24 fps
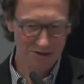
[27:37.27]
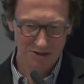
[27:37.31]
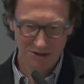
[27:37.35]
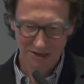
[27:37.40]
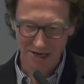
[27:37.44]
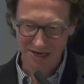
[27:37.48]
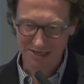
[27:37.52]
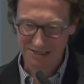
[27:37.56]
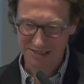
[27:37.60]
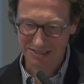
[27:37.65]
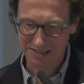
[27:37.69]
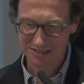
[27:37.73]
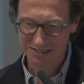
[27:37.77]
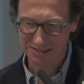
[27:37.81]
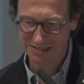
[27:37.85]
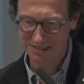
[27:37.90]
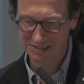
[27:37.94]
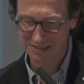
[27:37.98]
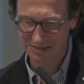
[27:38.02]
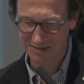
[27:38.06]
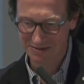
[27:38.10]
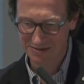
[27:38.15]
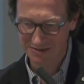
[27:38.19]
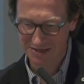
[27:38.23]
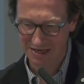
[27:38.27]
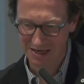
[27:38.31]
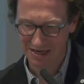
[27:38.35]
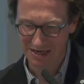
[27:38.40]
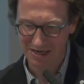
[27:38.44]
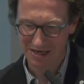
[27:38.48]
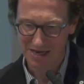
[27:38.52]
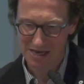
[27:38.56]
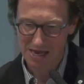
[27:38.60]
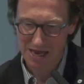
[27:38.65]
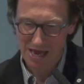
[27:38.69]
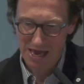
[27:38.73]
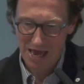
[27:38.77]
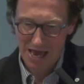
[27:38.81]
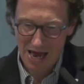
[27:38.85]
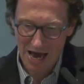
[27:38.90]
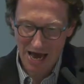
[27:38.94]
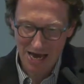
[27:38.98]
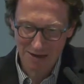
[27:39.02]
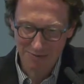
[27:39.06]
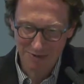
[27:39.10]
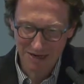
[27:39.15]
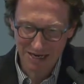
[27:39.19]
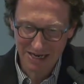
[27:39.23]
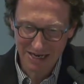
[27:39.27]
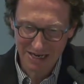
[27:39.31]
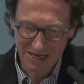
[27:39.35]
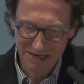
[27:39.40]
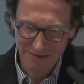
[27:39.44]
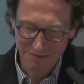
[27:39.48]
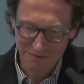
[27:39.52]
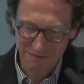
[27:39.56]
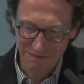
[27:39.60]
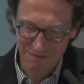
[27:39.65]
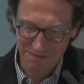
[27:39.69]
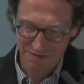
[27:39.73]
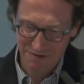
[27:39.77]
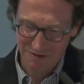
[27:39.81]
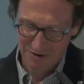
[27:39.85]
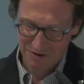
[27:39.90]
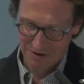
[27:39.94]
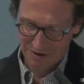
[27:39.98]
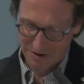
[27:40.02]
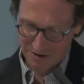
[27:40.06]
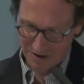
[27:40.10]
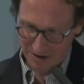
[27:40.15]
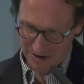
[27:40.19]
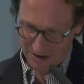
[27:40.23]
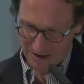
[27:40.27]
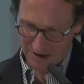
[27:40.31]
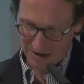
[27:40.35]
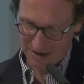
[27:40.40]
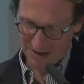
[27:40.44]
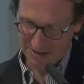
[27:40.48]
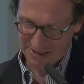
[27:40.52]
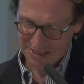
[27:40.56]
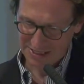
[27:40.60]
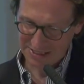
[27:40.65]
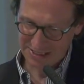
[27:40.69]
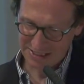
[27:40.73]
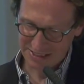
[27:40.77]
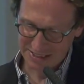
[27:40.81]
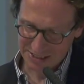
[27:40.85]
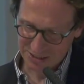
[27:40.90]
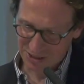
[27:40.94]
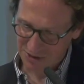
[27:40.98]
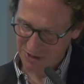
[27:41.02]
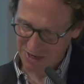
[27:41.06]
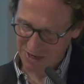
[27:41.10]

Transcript: Yes, okay. I believe this is the